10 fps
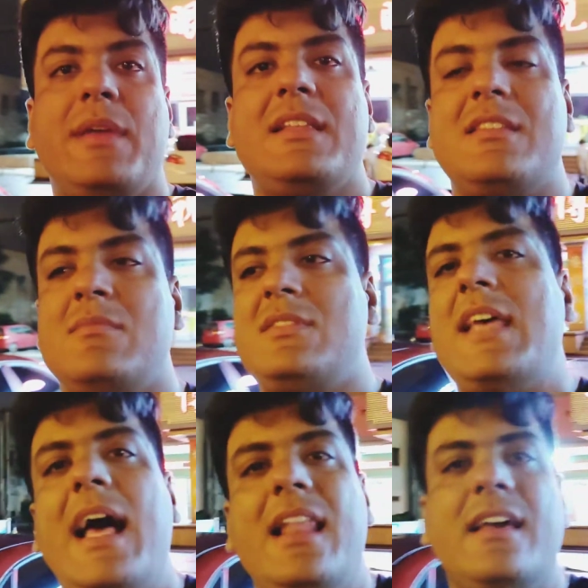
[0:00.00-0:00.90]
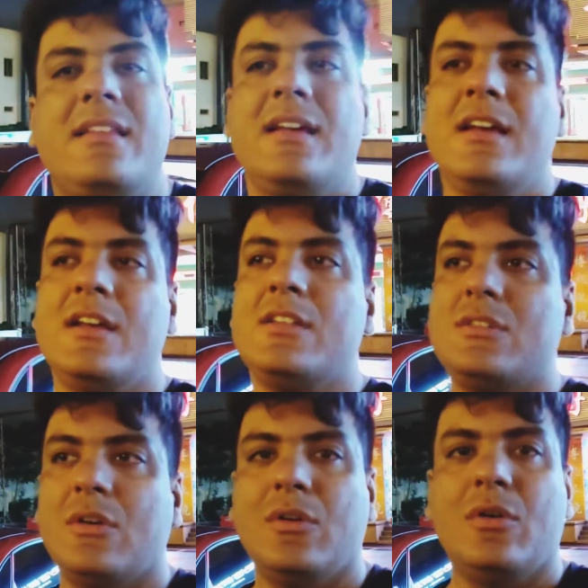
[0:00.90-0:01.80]
made some salad.
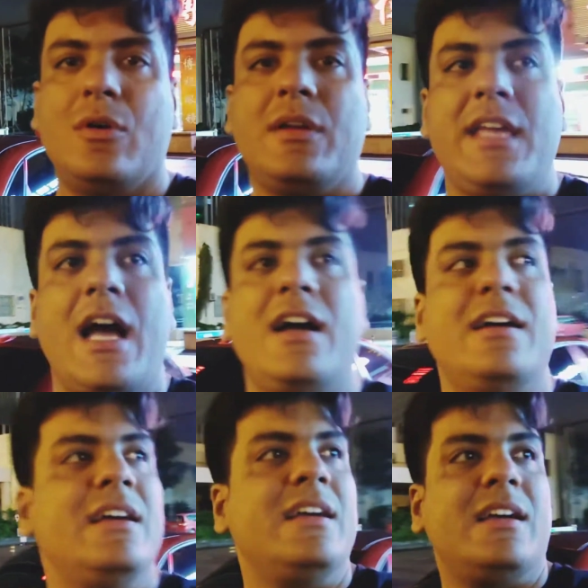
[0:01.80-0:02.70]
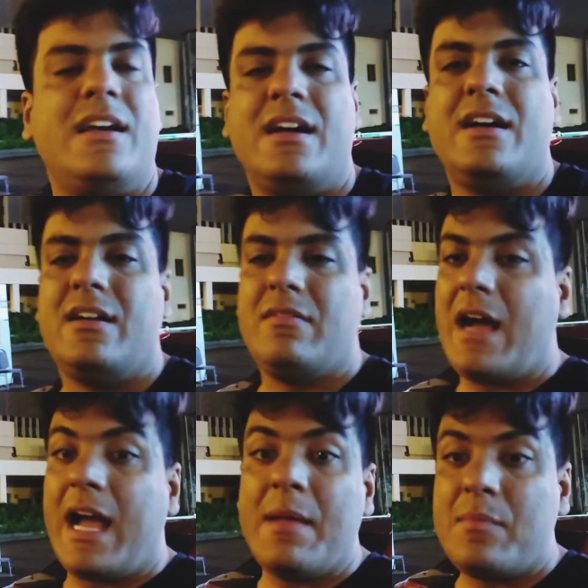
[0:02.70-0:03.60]
So yeah,
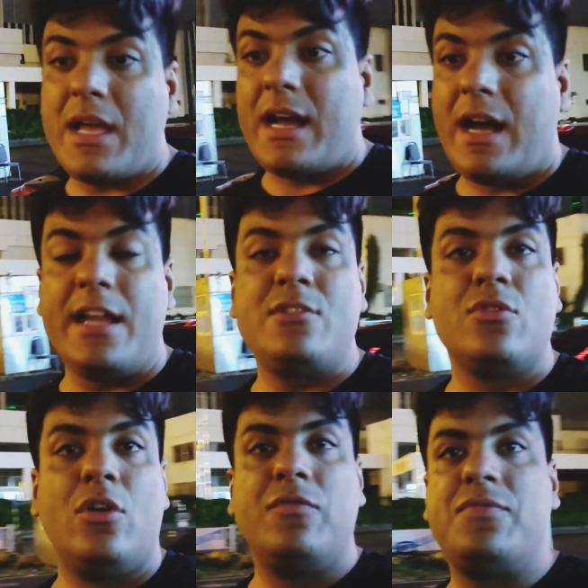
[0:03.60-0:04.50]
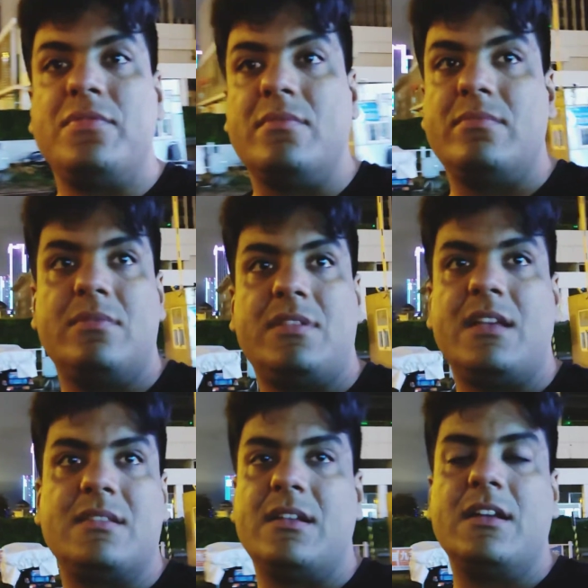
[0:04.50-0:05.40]
I'm I drove
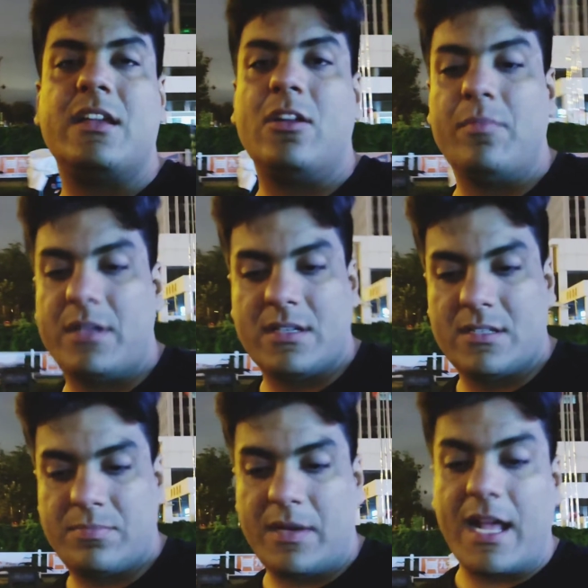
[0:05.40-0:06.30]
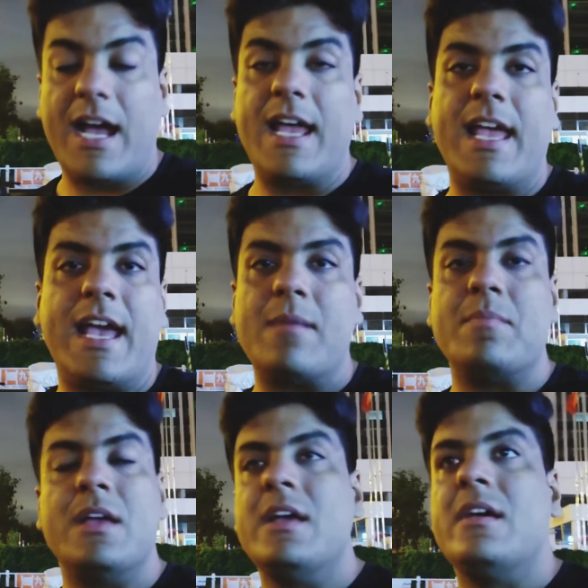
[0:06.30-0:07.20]
600 kilometers but I am
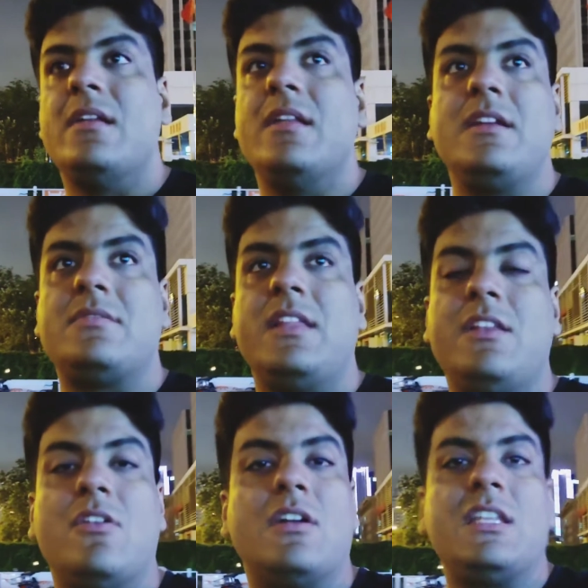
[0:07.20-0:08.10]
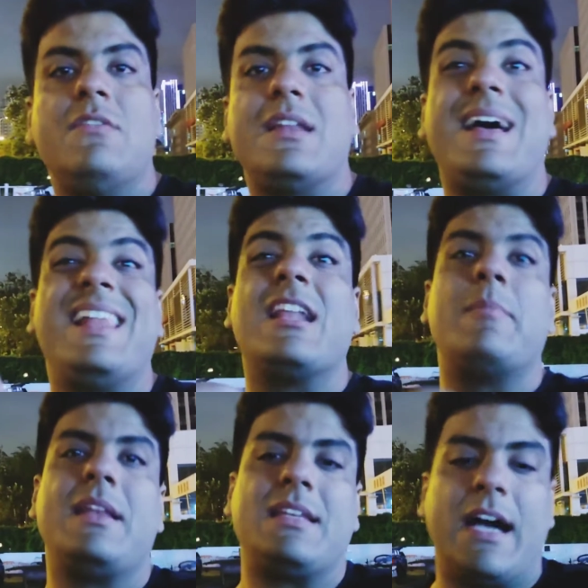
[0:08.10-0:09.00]
literally not even a
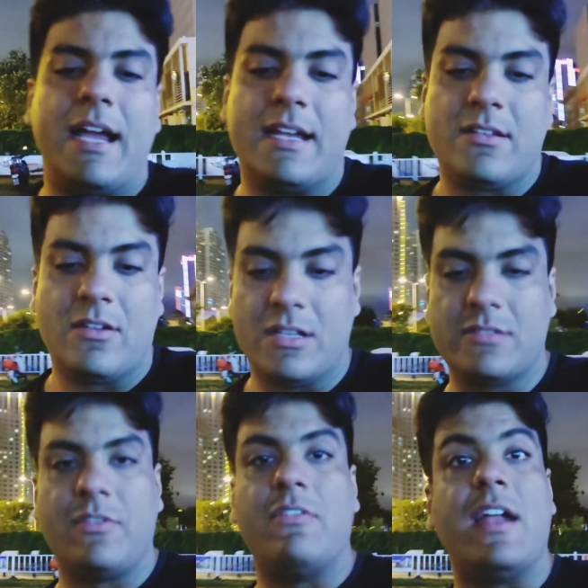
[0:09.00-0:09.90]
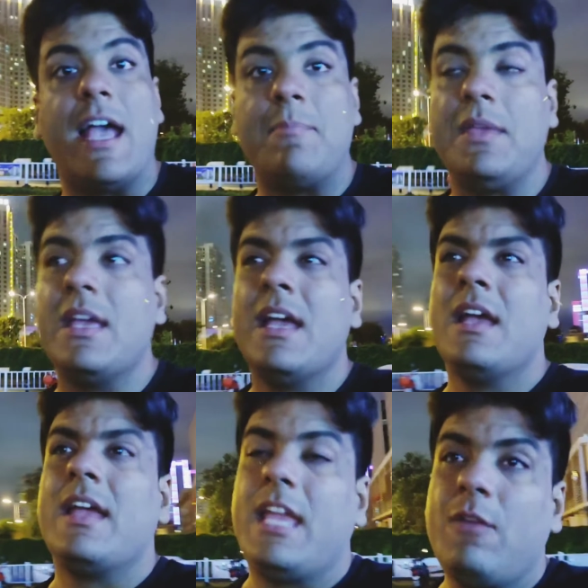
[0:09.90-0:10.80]
little bit tired cause we were happy
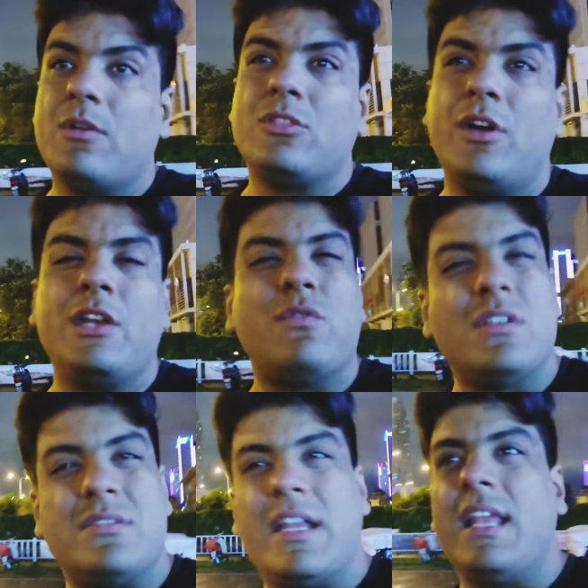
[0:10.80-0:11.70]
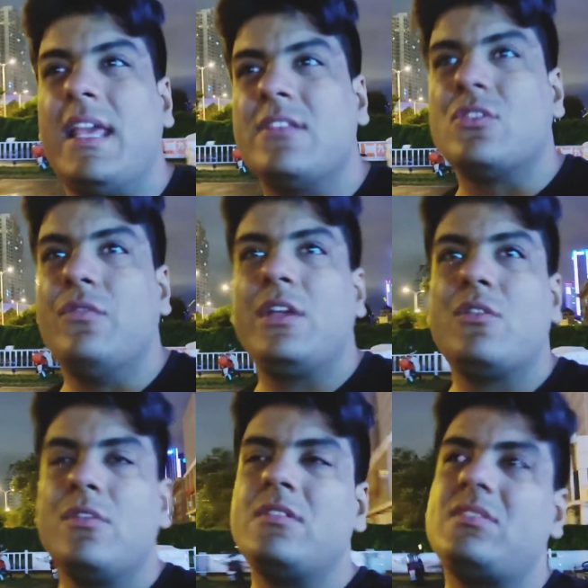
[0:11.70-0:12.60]
even though it was raining so we
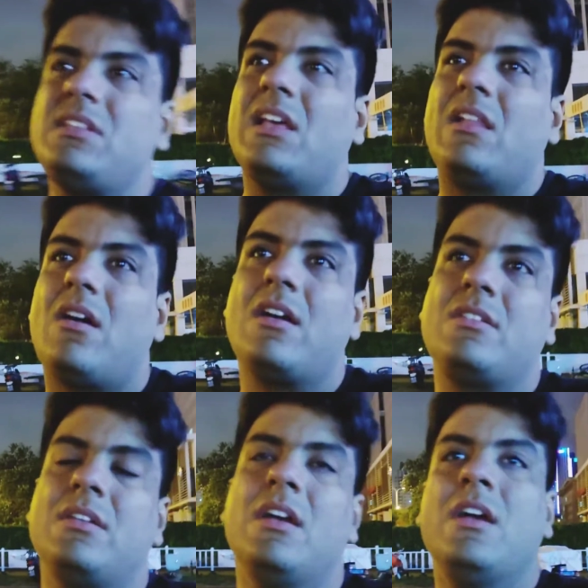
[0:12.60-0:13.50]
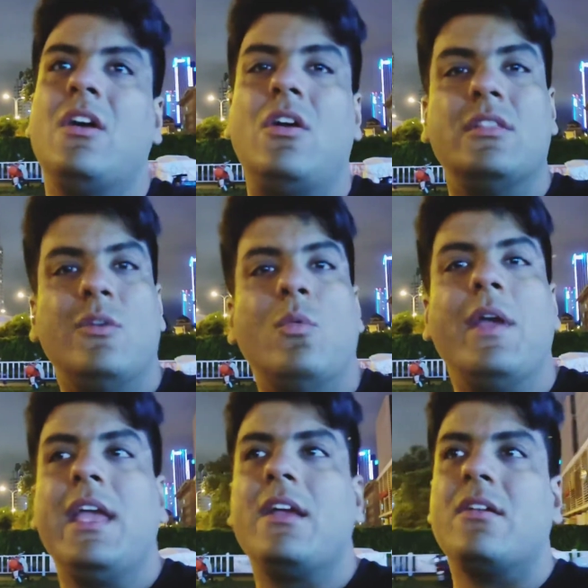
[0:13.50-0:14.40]
couldn't see a lot on the
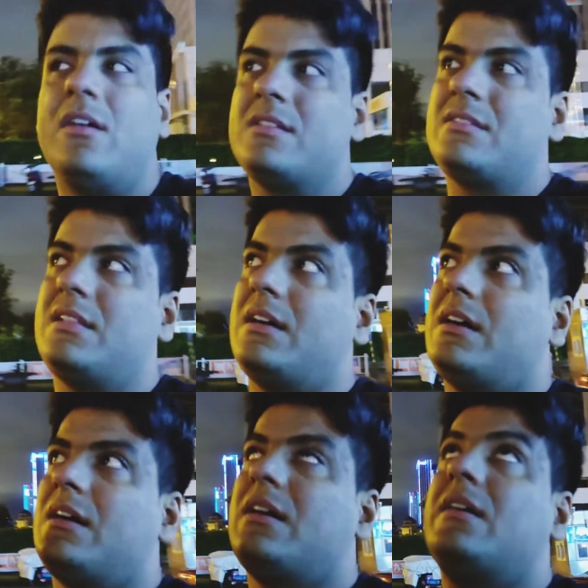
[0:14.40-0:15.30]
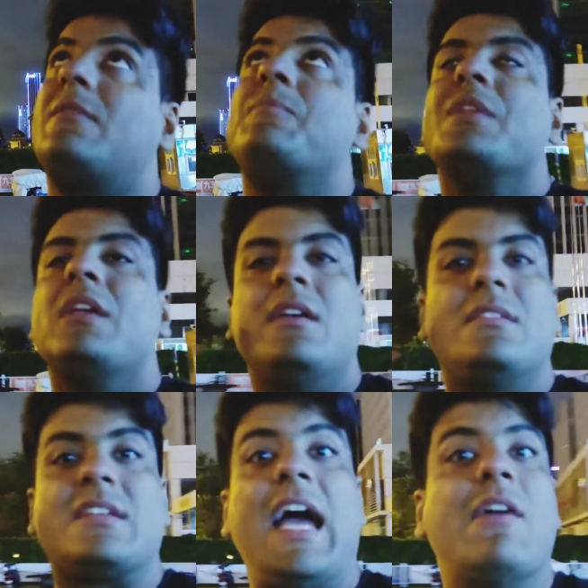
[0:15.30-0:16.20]
way cause the
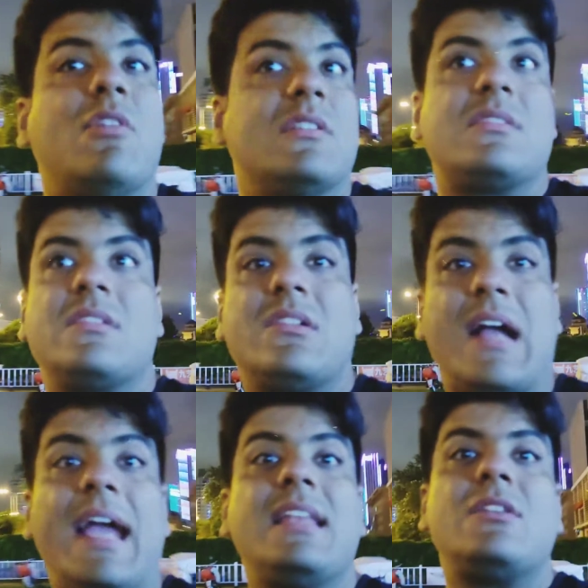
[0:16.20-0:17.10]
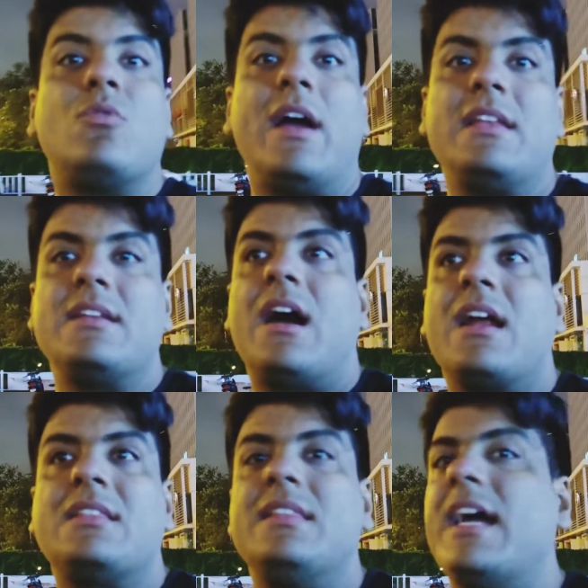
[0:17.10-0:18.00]
sky was quite quite
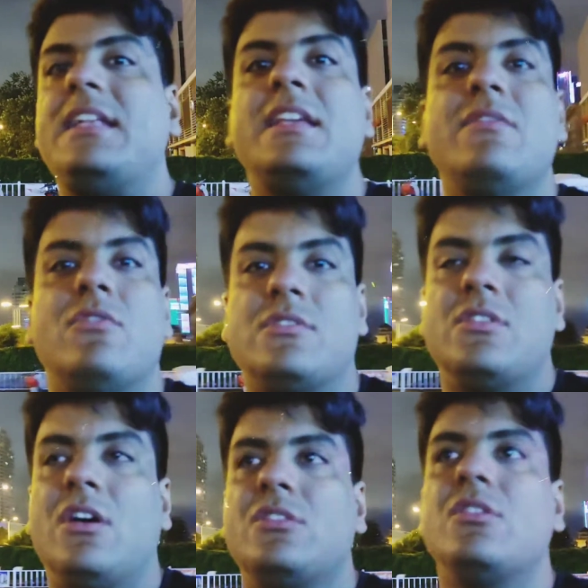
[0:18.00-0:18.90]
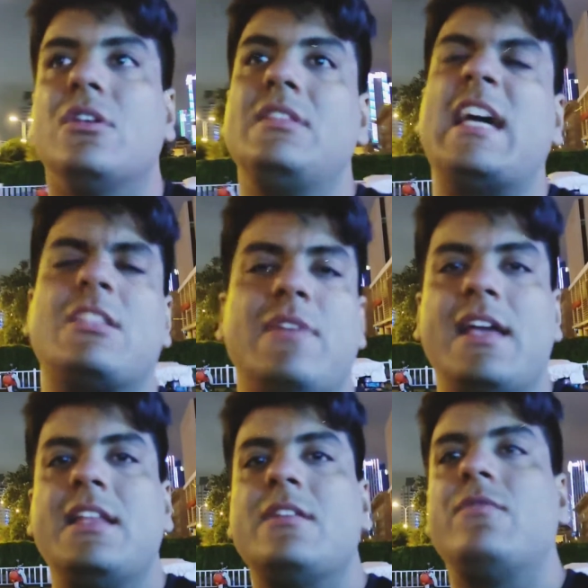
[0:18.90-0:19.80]
dark lighting was not good that's why
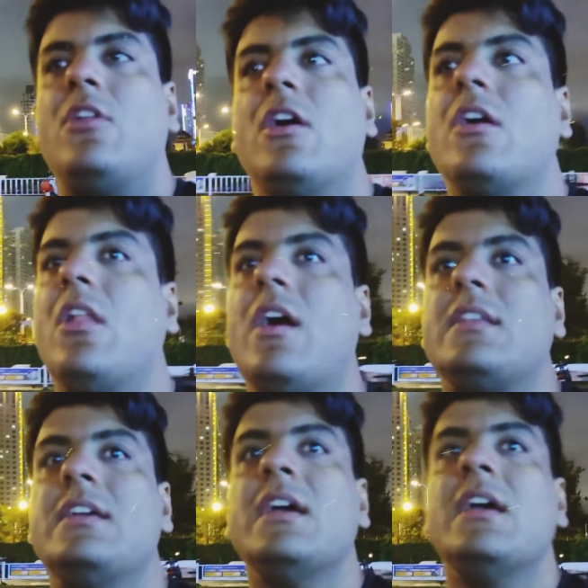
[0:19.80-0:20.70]
I didn't vlog a lot